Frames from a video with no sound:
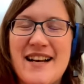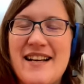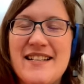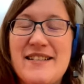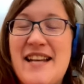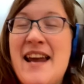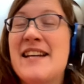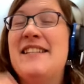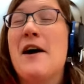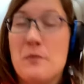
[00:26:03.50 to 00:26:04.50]

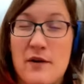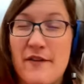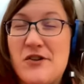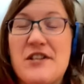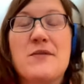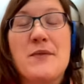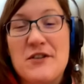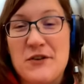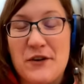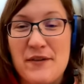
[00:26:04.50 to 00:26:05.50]
takedown provisions, which
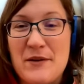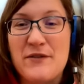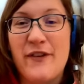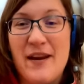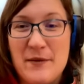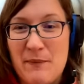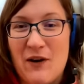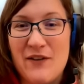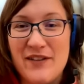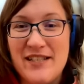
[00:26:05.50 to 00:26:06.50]
is sort of the most famous
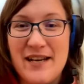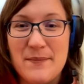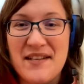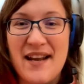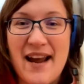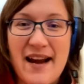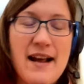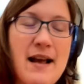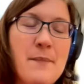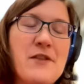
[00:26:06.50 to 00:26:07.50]
part of the DMCA.
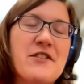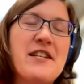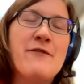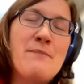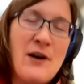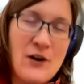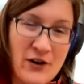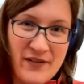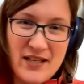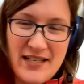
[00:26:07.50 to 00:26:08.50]
But there's a different
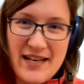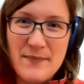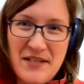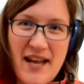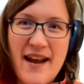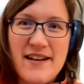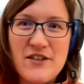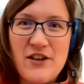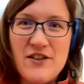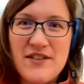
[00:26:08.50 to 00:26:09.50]
part of the DMCA, and
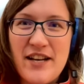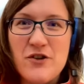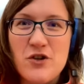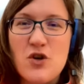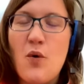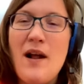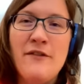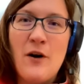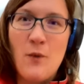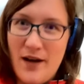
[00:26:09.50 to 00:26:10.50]
it's called Section
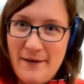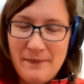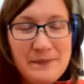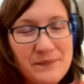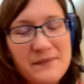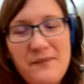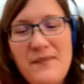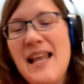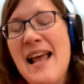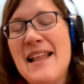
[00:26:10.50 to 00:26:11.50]
1201.
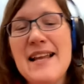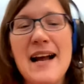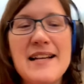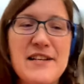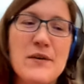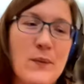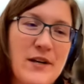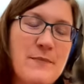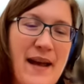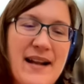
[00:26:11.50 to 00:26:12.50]
And the idea
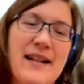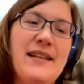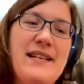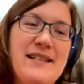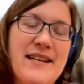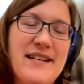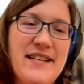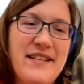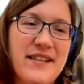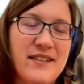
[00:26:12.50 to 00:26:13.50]
was, back in the late
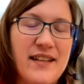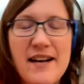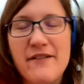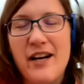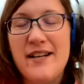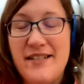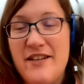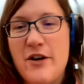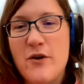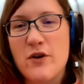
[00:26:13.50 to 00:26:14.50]
90s, a lot of
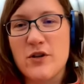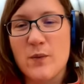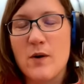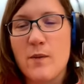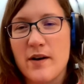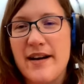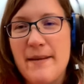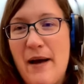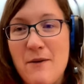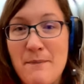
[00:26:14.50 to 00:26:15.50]
content owners were worried
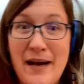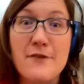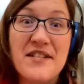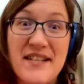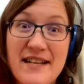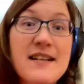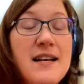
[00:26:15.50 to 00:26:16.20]
about piracy.